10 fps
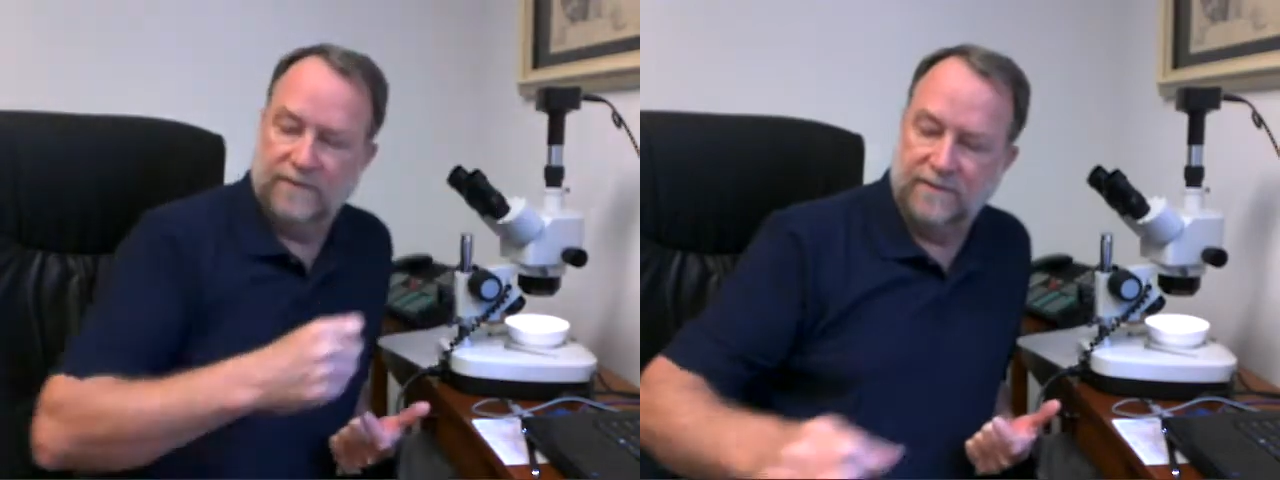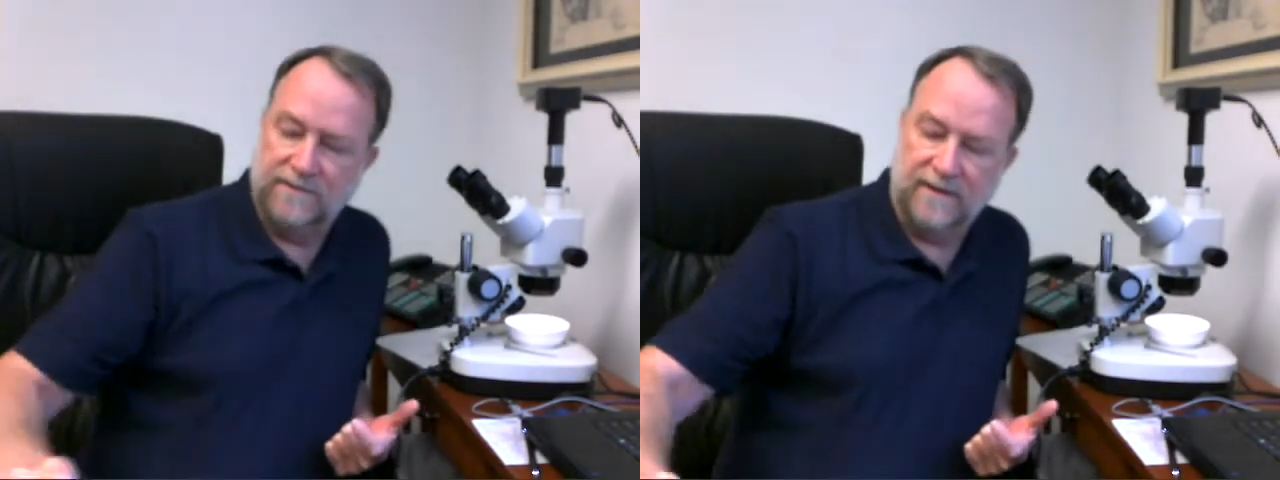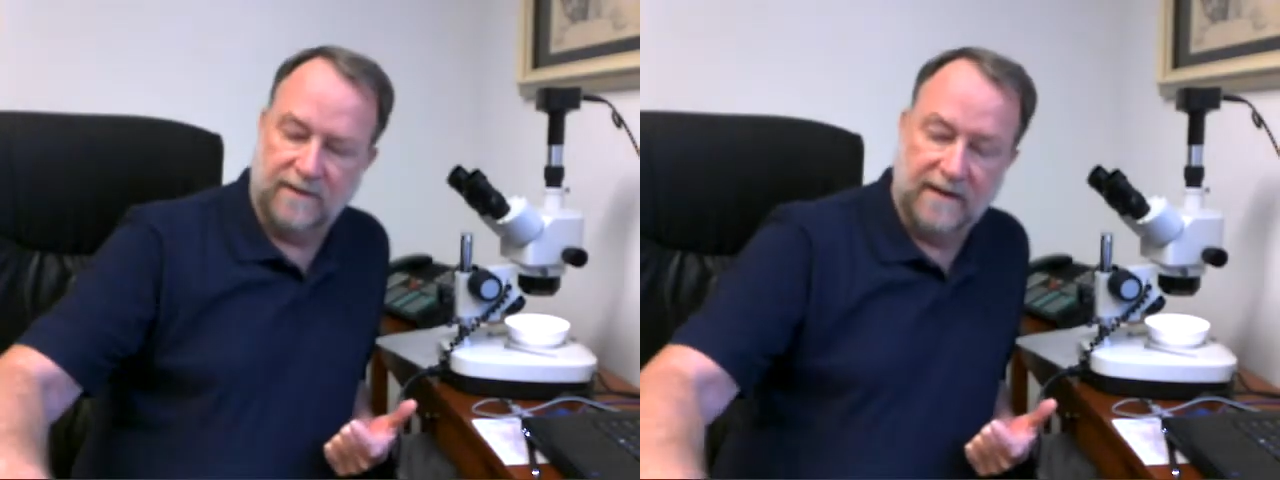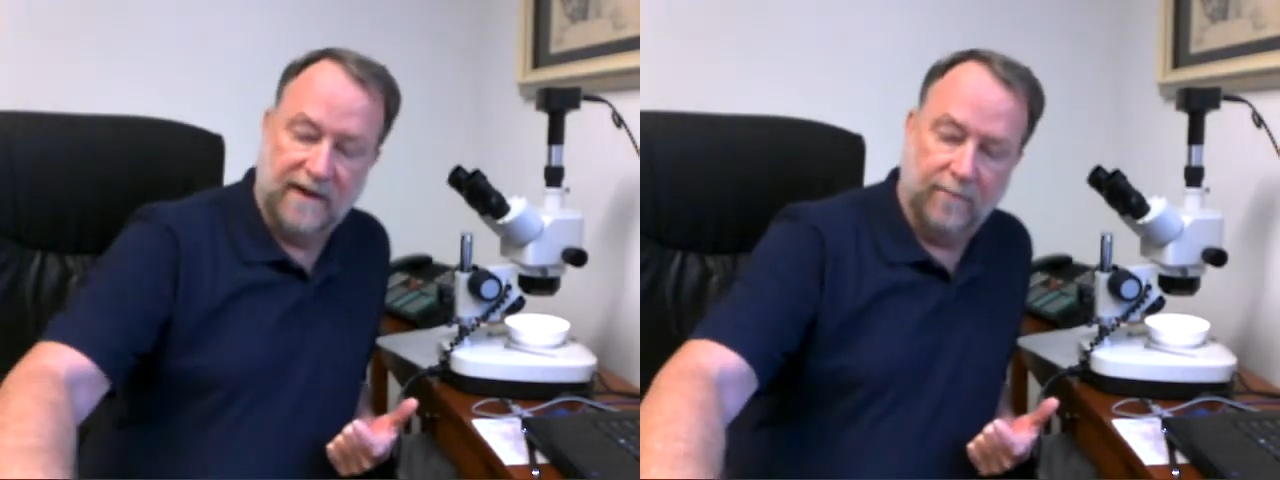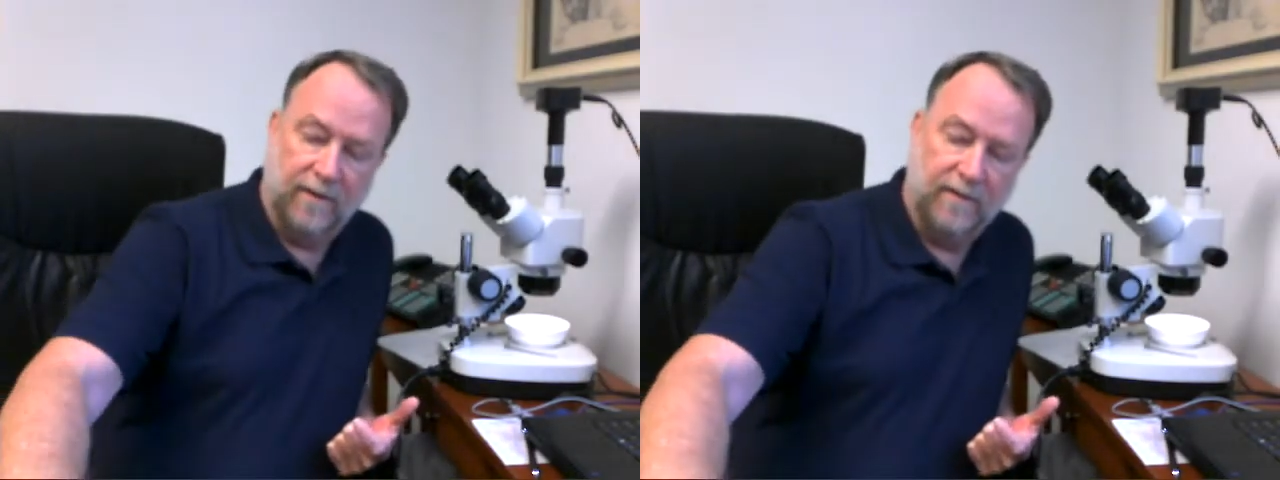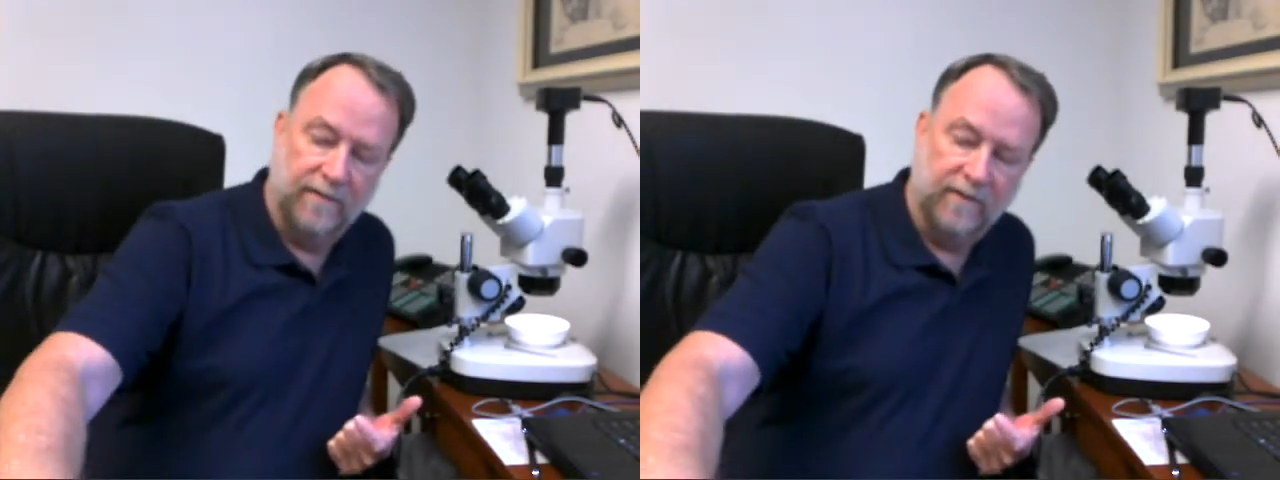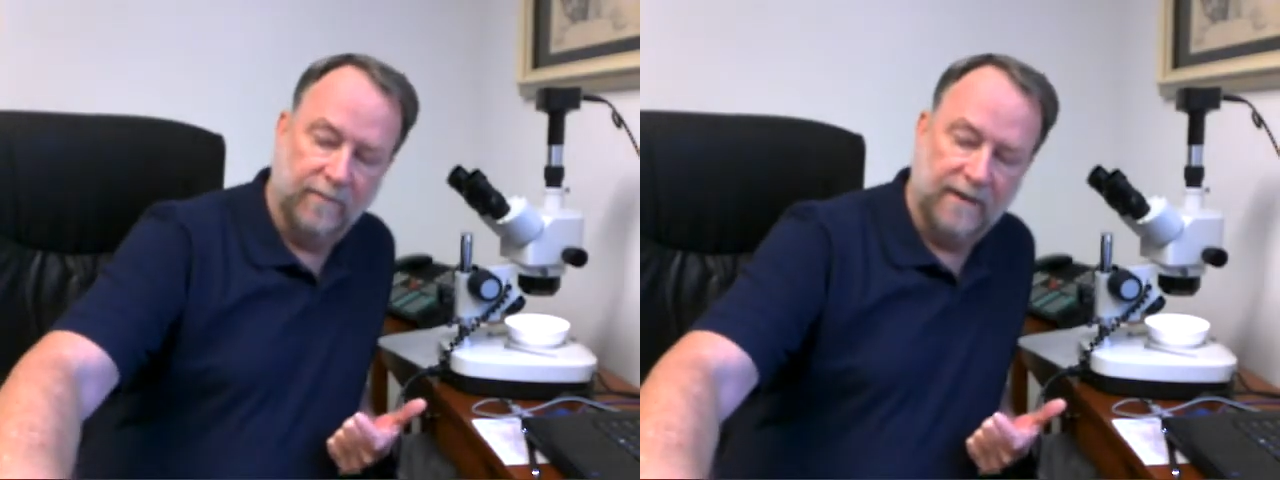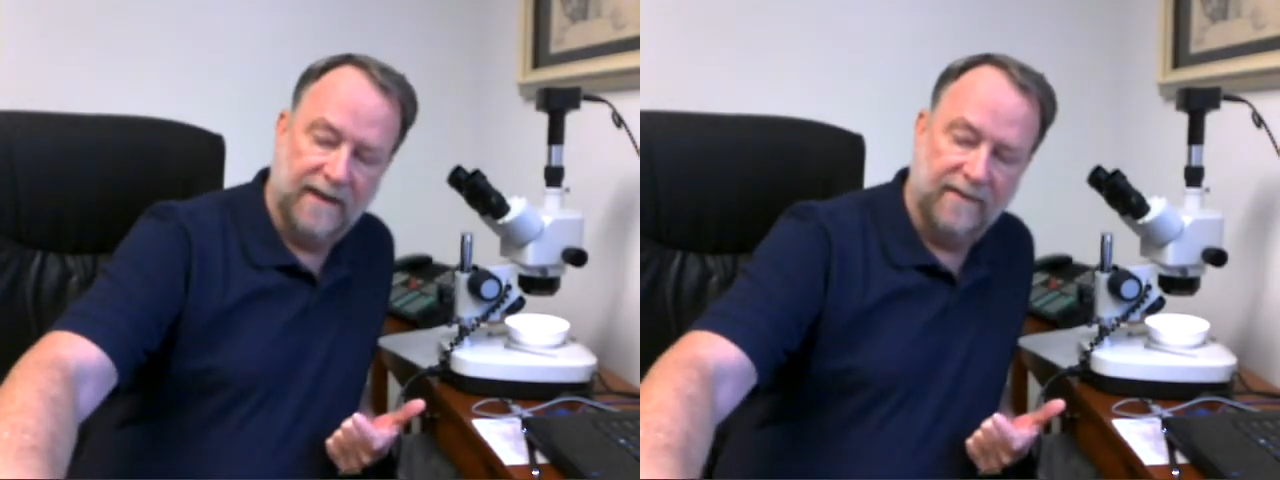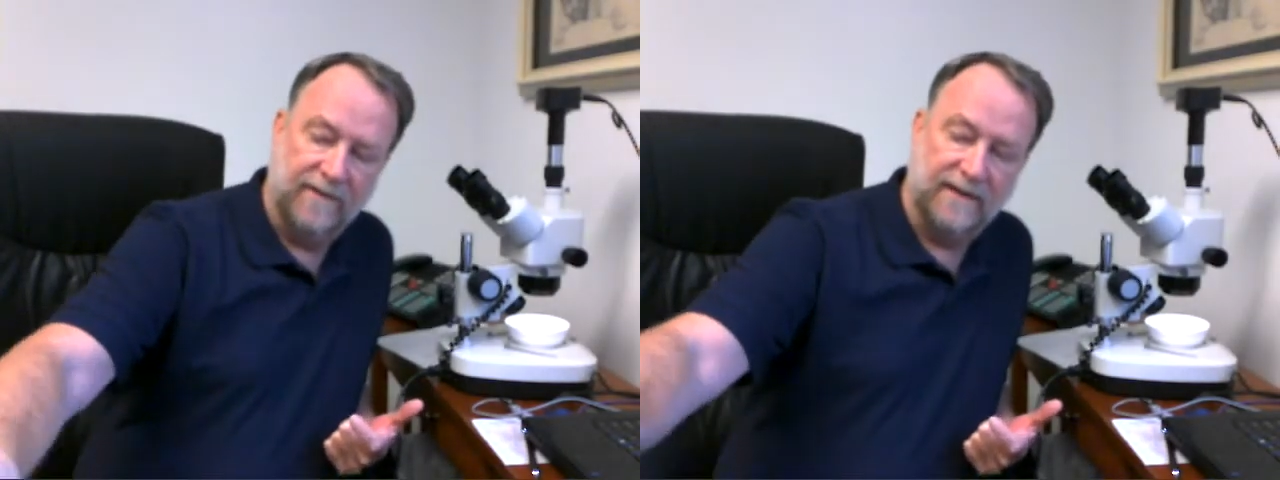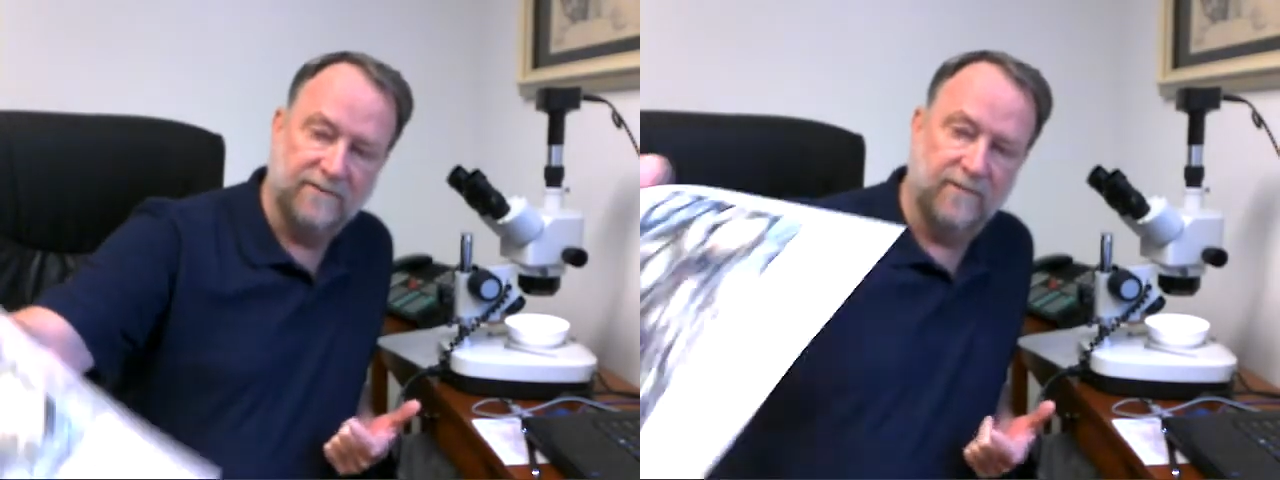this camera that we have, nice